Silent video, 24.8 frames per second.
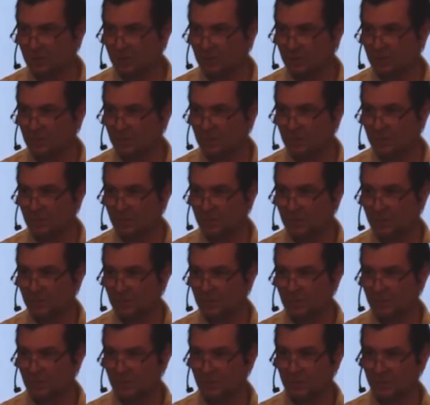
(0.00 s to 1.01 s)

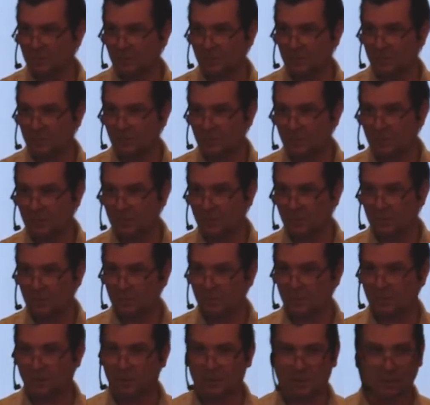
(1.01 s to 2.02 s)

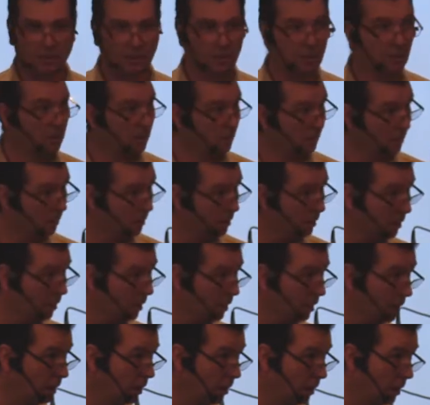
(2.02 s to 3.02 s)

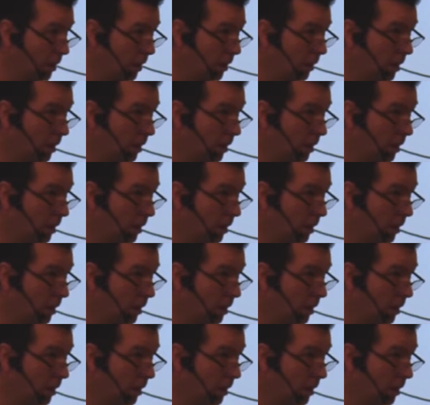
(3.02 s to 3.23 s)
Nothing is said.